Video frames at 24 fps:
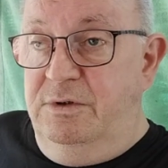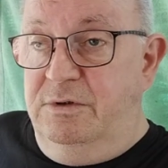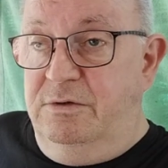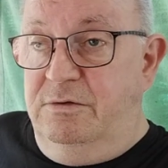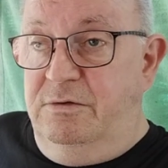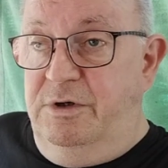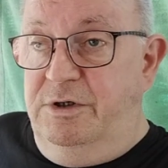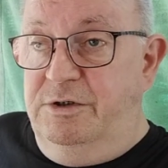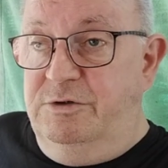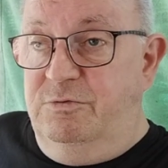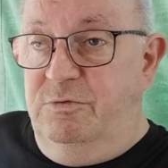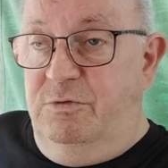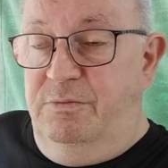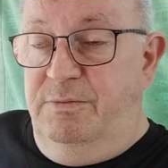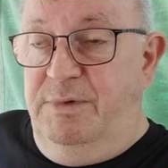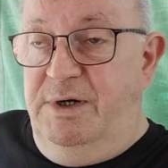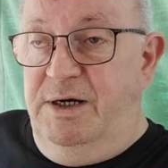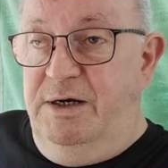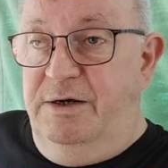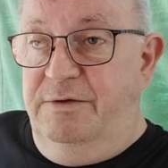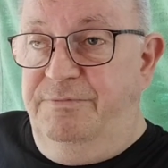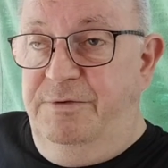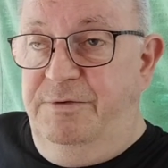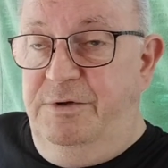Grace will
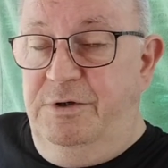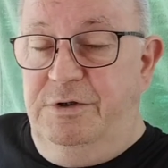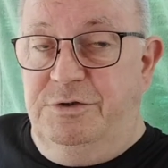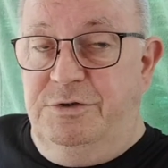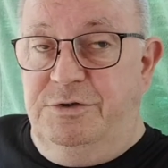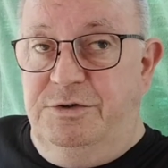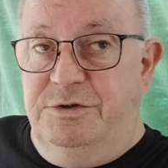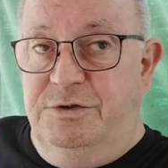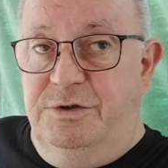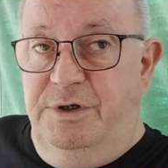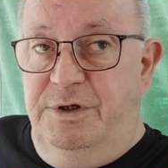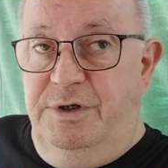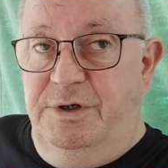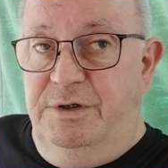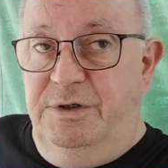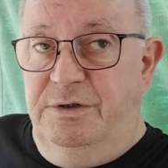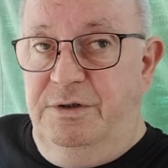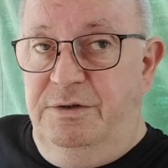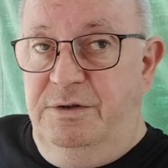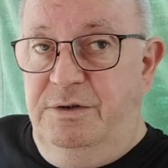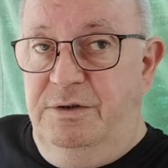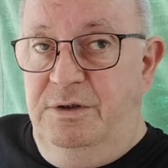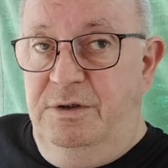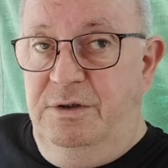buy fish
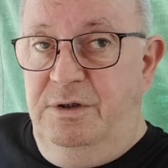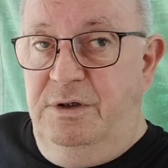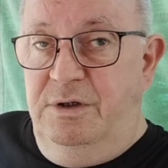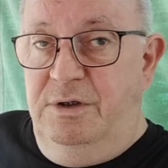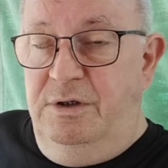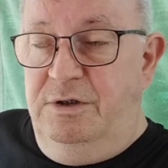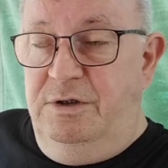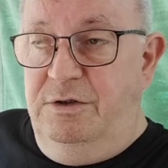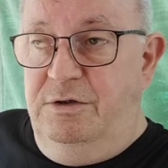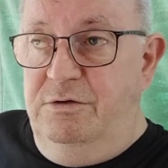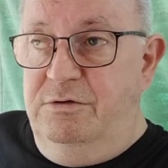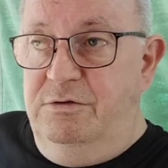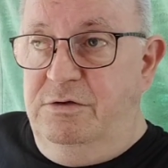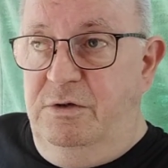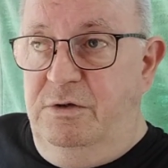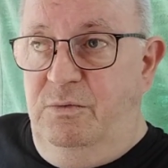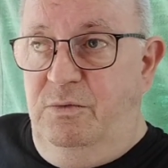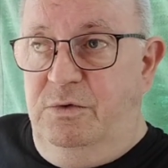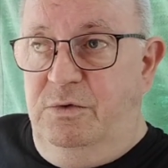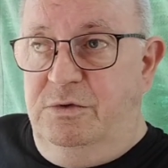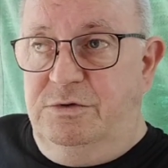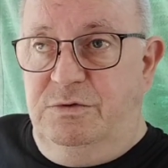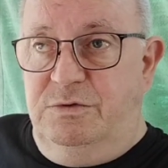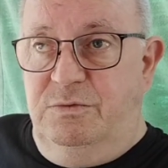usually
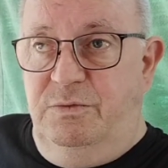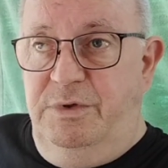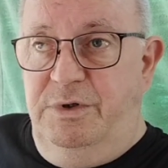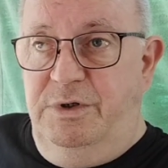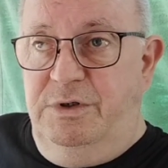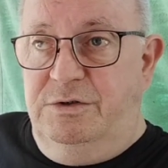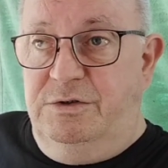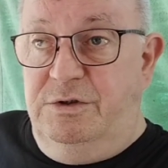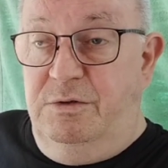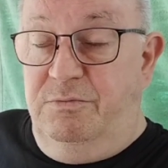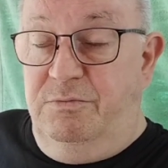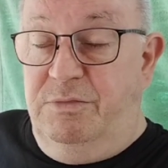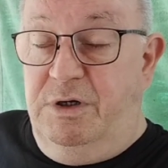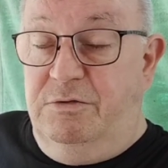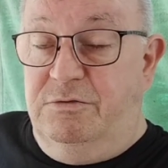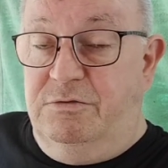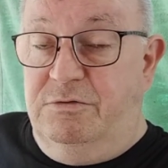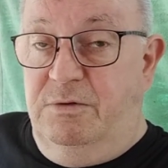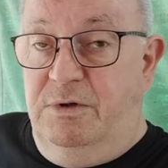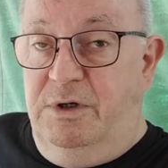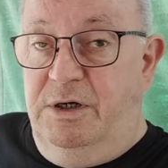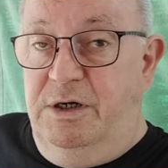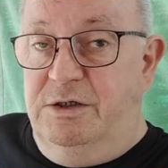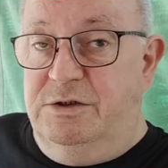once a week, sometimes
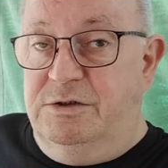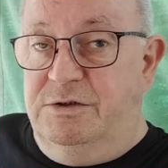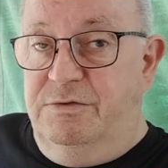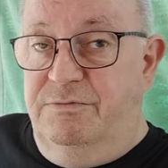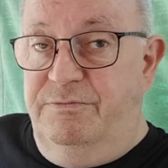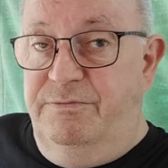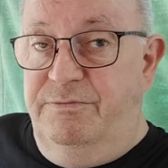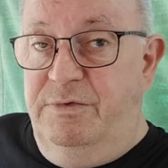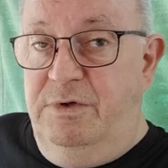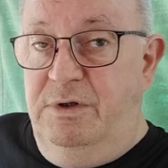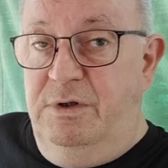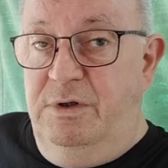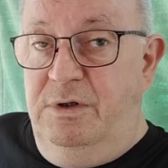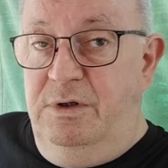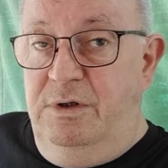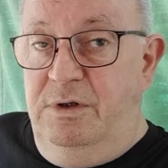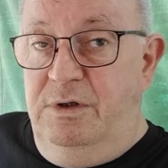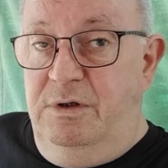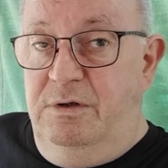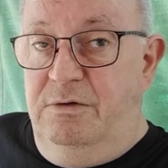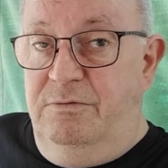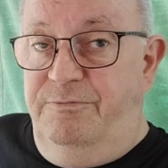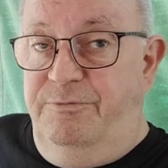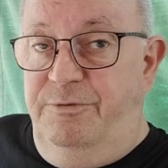twice, and
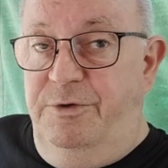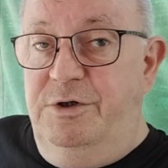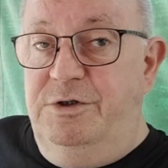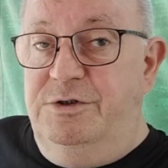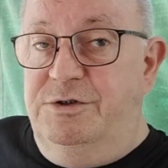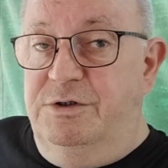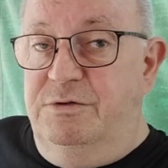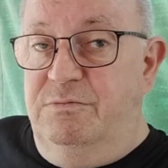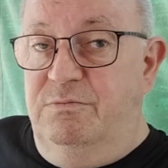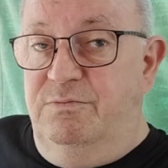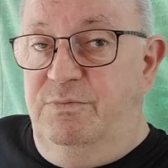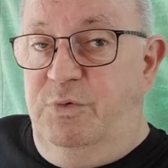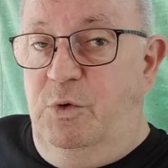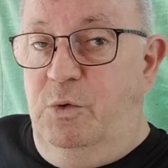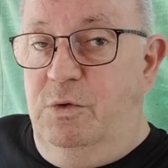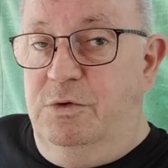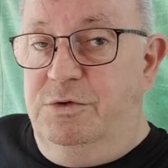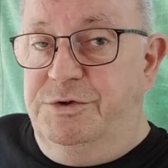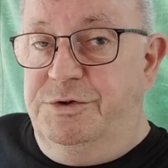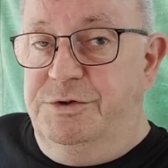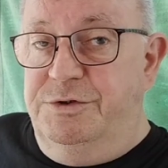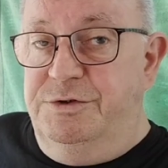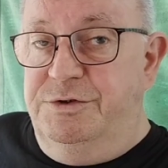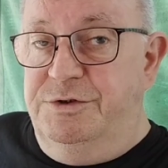freeze it in
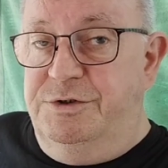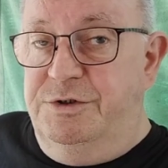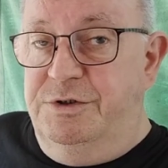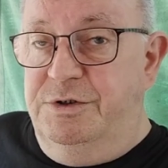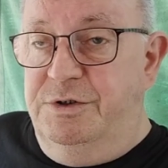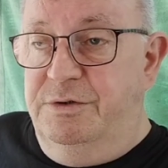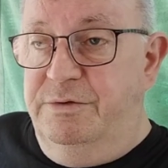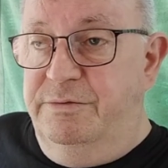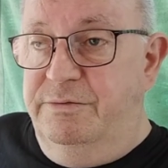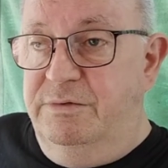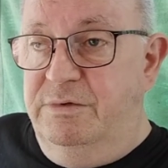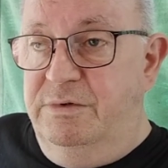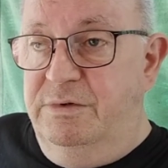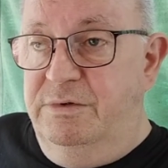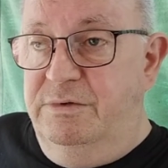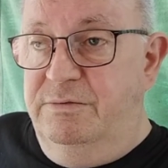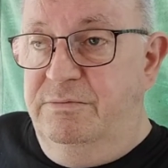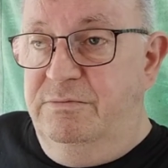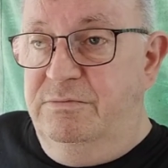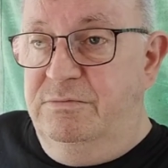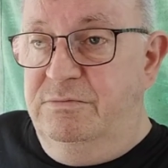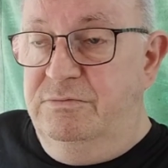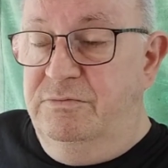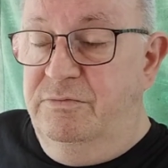portions.
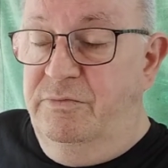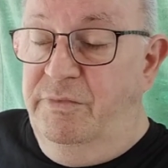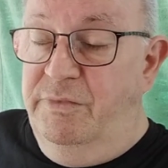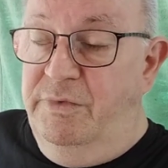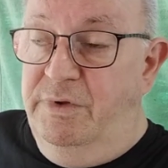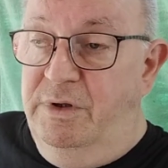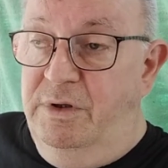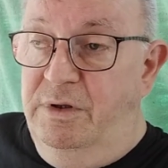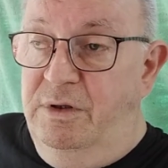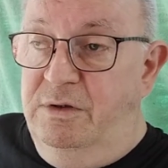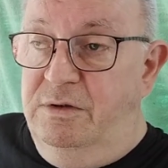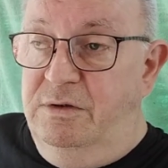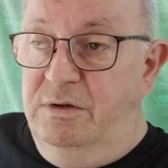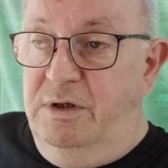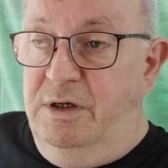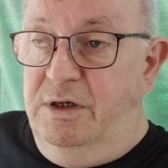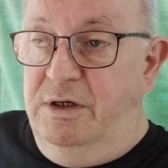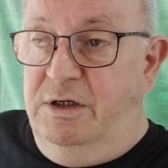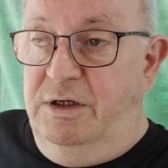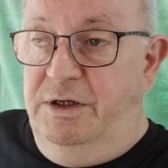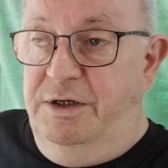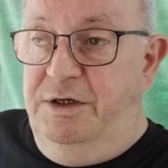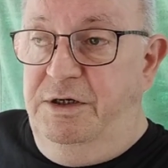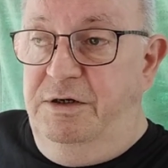They
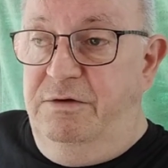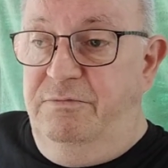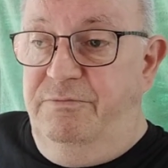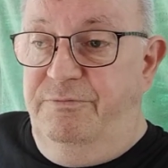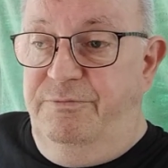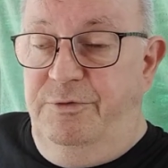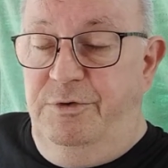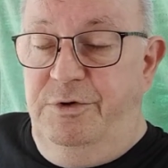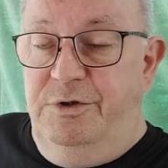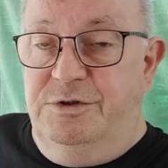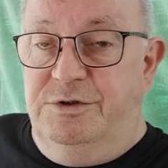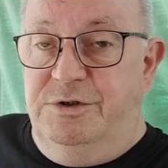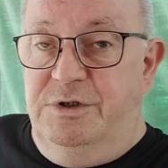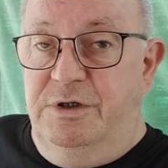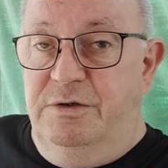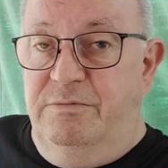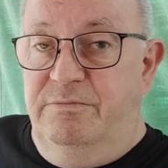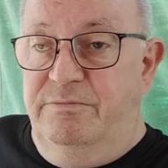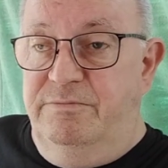clean it and freeze it.